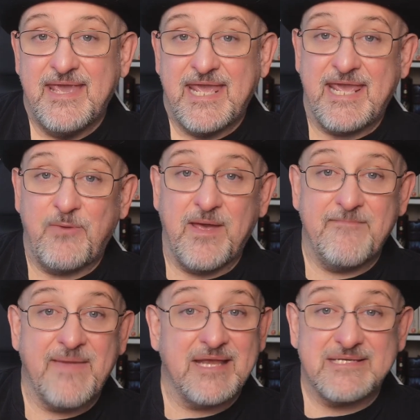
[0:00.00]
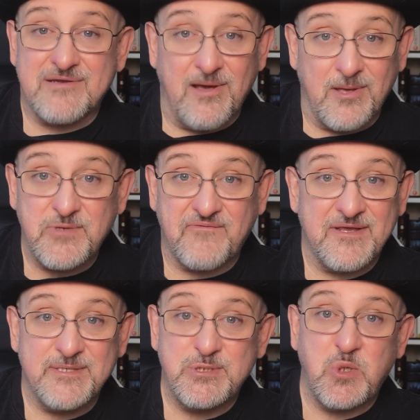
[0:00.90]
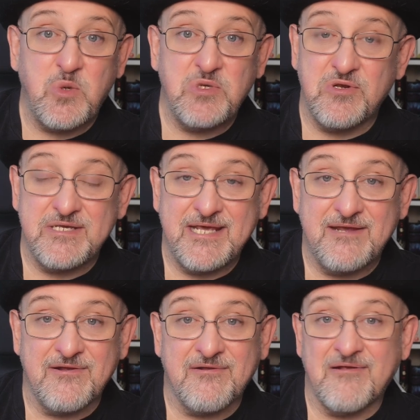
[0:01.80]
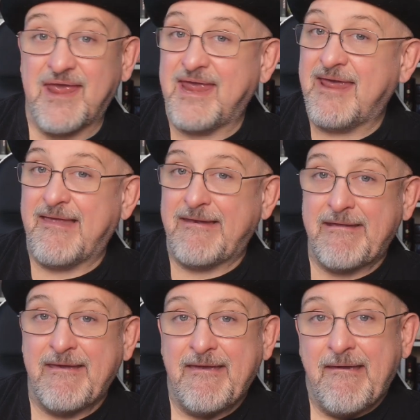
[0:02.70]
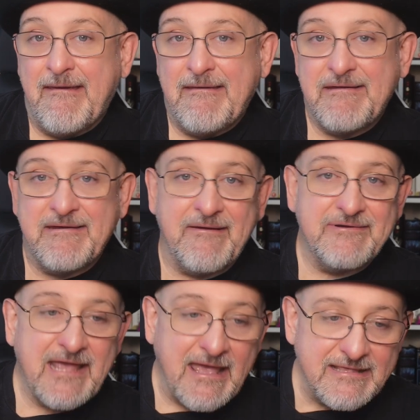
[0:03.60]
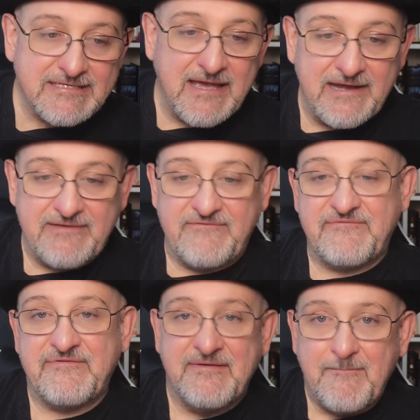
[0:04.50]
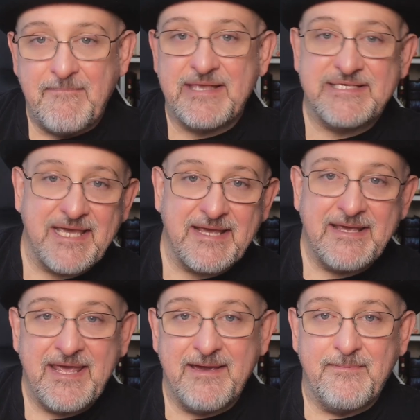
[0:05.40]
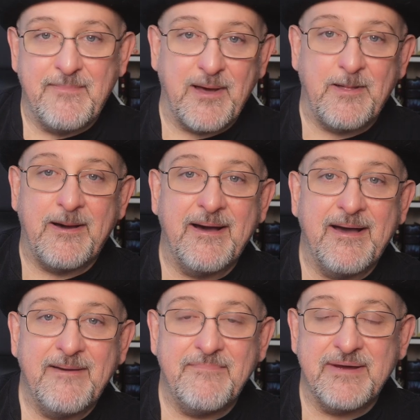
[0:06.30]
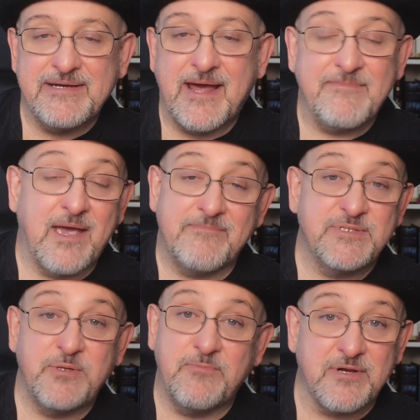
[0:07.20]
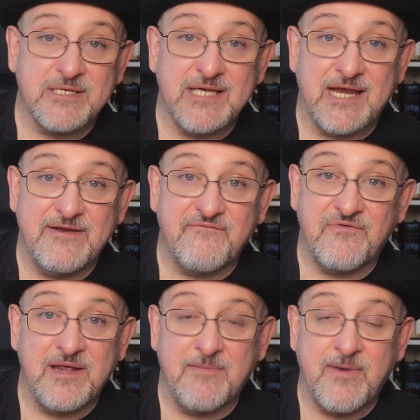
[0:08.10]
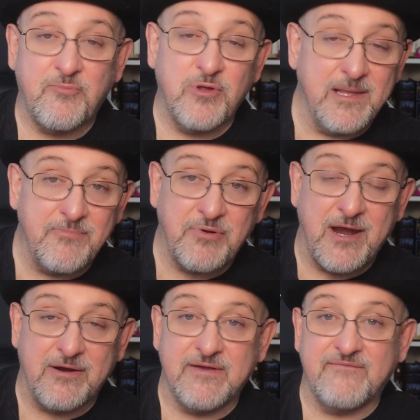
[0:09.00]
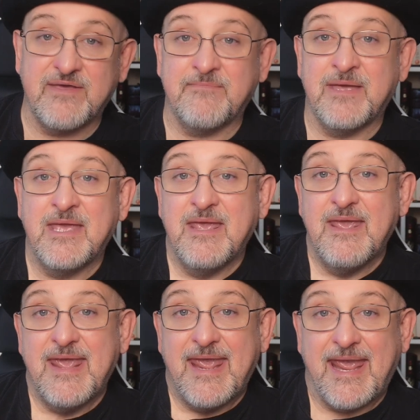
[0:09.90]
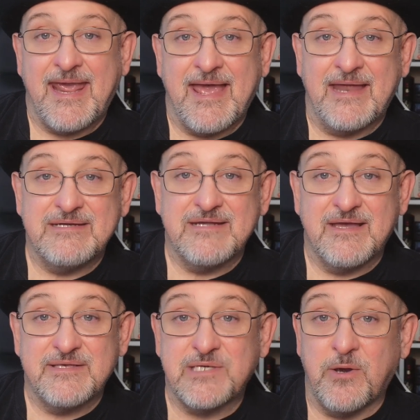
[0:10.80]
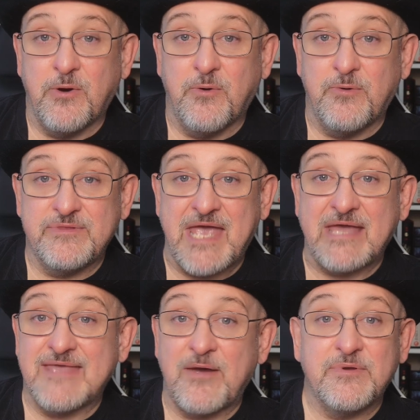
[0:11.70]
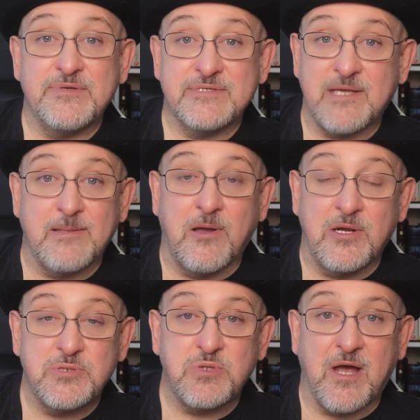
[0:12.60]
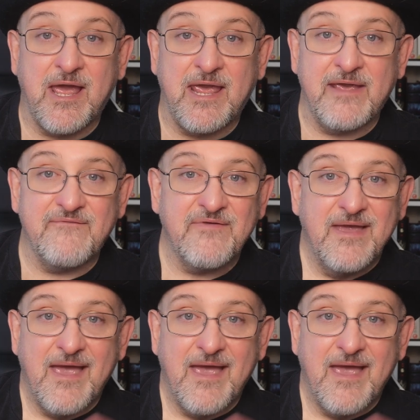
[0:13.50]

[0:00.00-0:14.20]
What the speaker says: He went back to college for his junior year, and, you know, Dad's kind of missing him a lot, but I'm super excited for him. I'm really proud of him. And so that was a long drive.